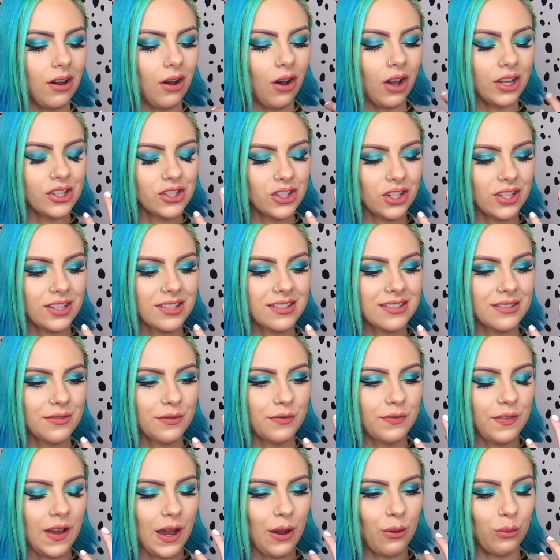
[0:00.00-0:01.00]
I just
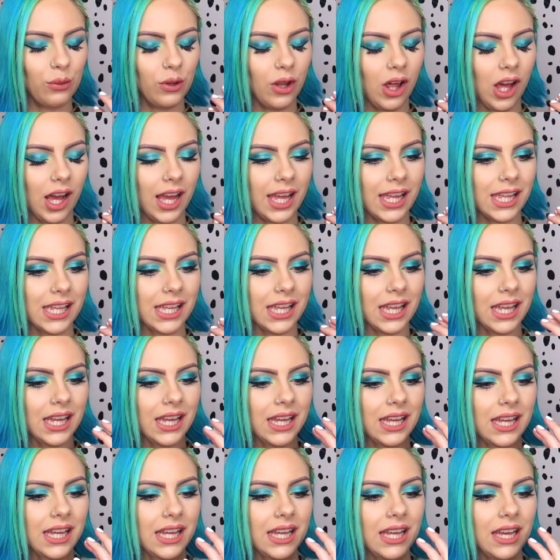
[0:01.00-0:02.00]
felt like,
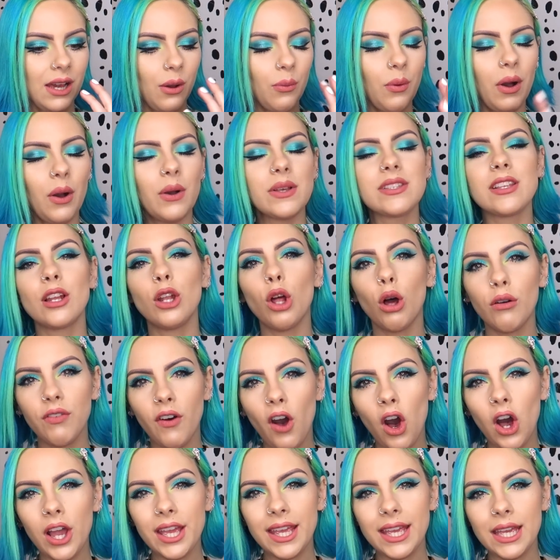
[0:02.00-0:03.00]
well, it's a lot
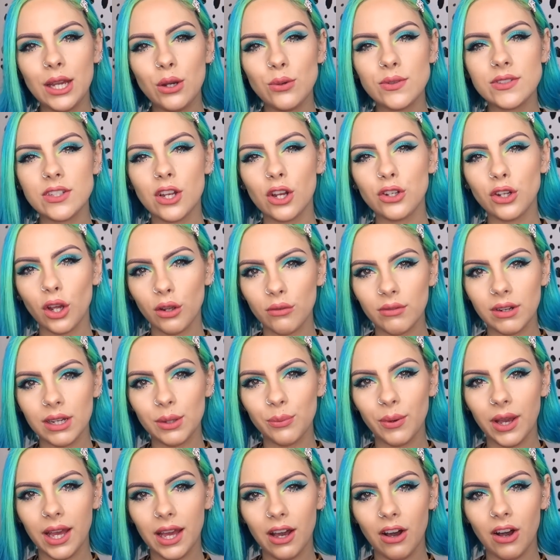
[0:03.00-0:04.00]
of high heels and I don't
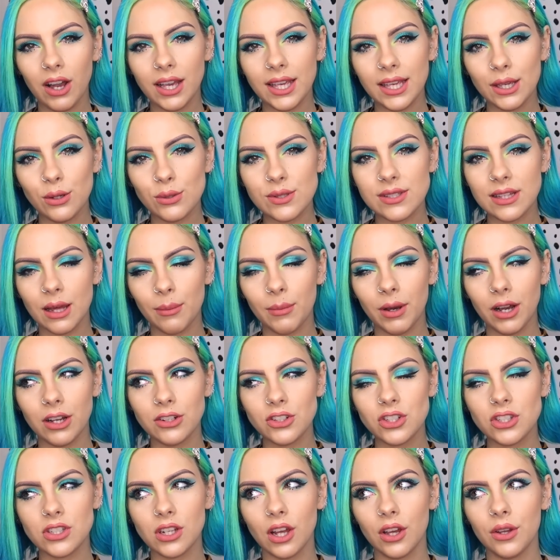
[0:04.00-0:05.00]
really wear high heels that
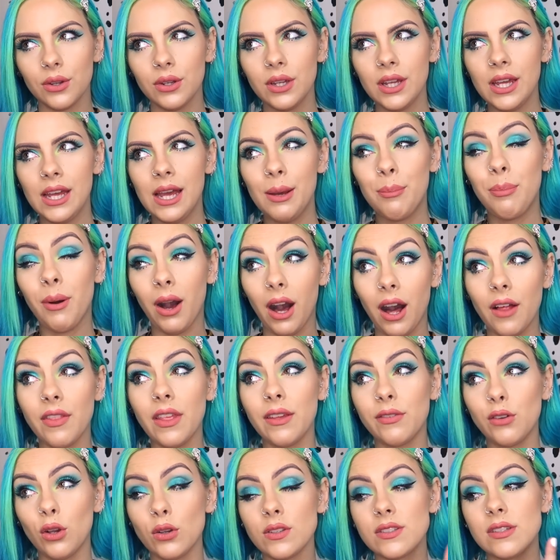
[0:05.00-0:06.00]
much, so, but
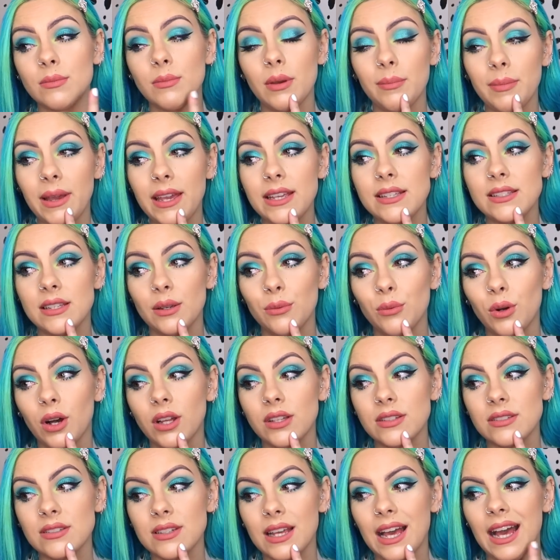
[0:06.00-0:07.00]
they've got some amazing
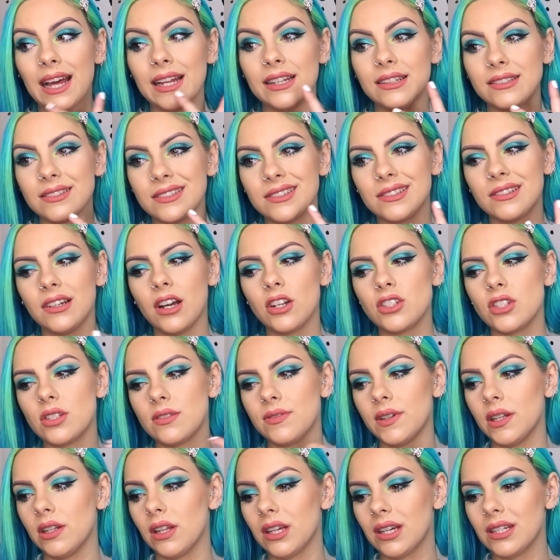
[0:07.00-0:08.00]
ones and I
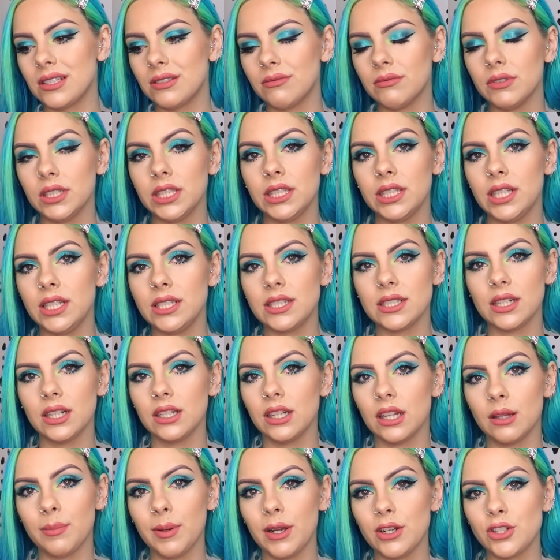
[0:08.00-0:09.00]
just felt like I didn't really need
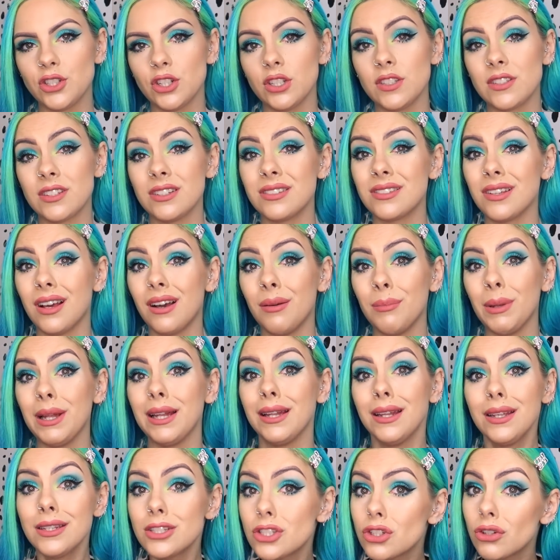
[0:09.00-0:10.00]
another pair of shoes because I'm
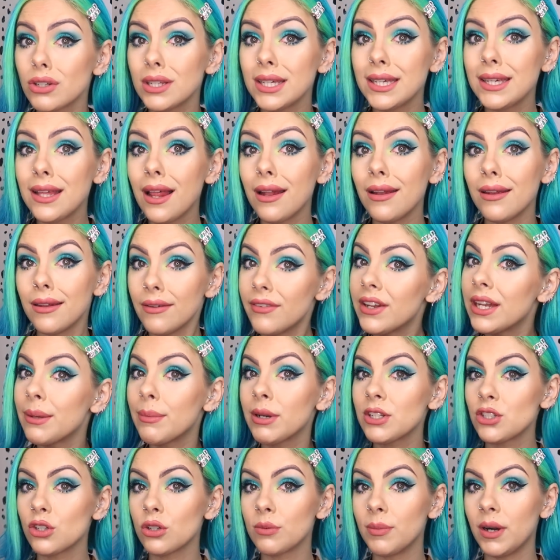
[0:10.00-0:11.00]
literally living in
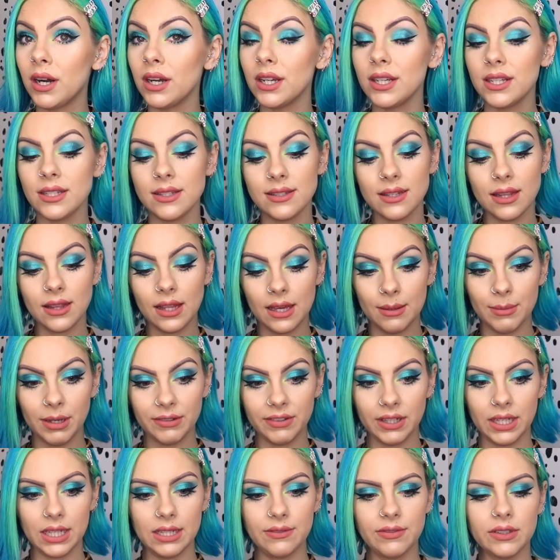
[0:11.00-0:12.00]
my Doc Martens. They're my
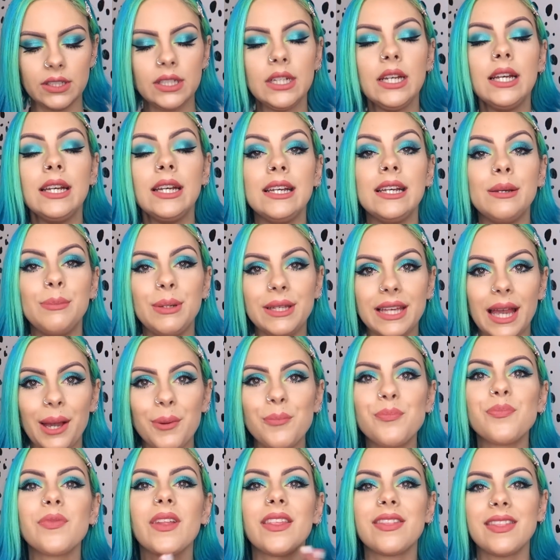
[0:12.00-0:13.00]
fave. But
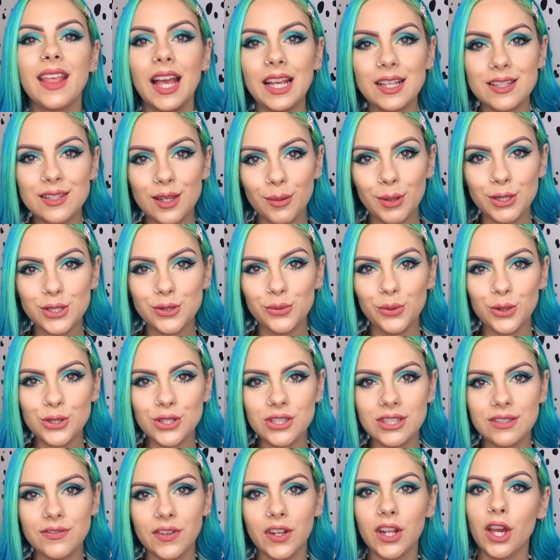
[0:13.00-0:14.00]
yeah, thanks so much for
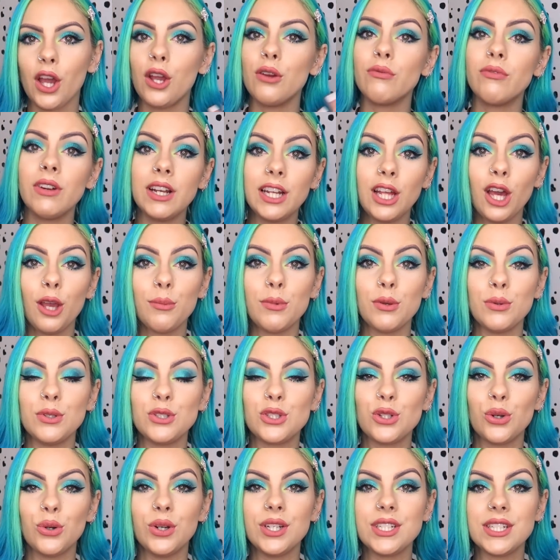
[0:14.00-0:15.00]
watching this video. Really hope you
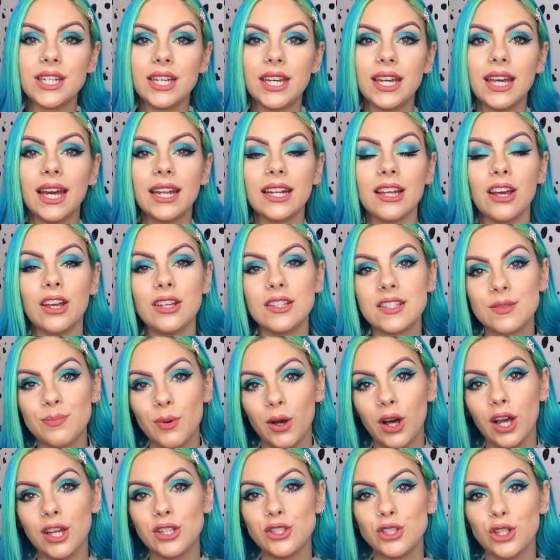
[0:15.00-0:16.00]
enjoyed it and
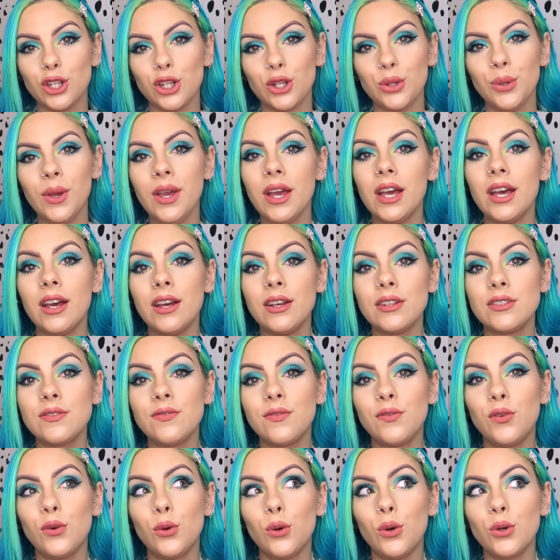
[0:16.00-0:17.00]
inspired you
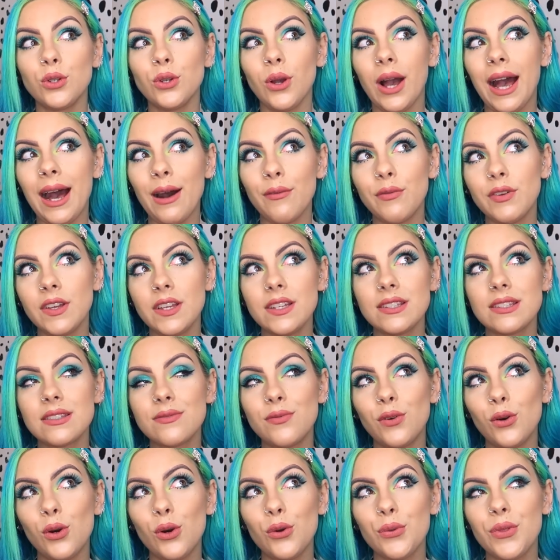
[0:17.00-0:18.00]
for your outfits
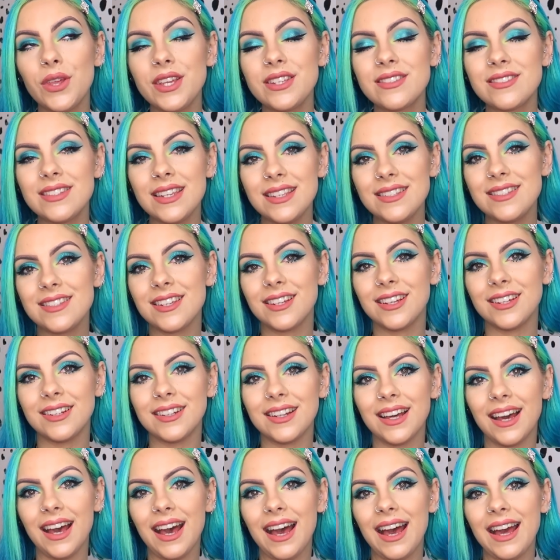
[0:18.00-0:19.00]
for this
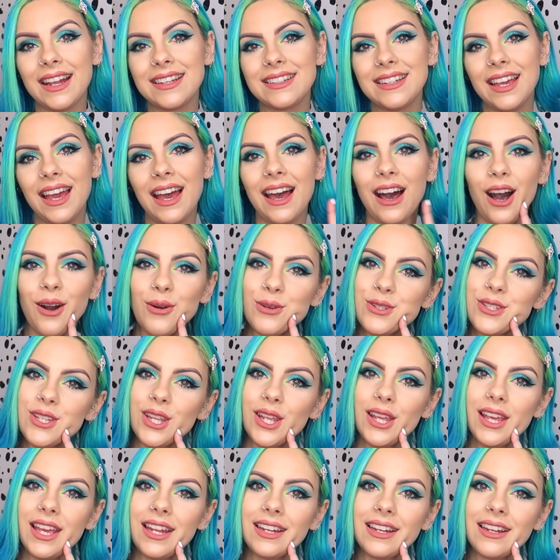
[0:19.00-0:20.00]
season. And yeah, I'll
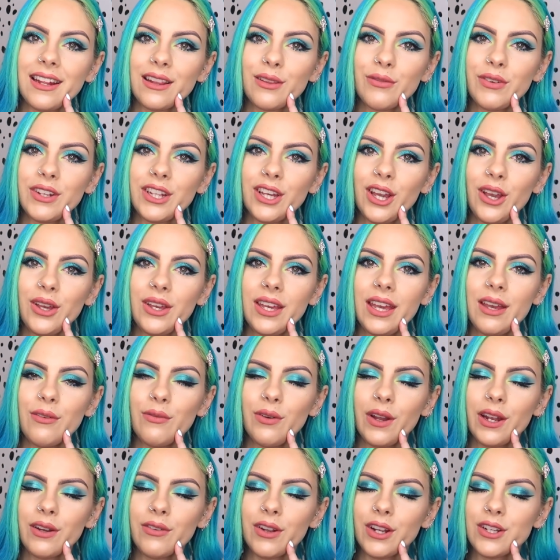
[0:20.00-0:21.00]
see you in another video here
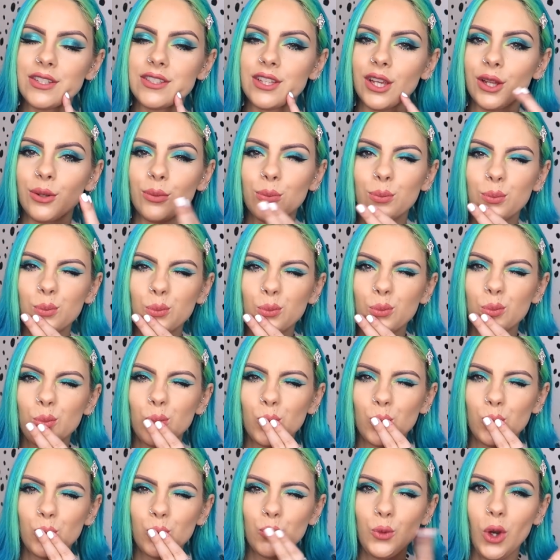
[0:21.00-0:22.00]
very, very soon.
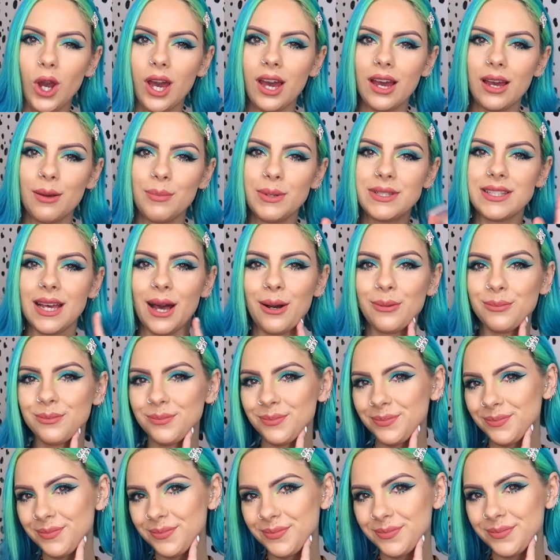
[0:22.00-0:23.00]
Peace out.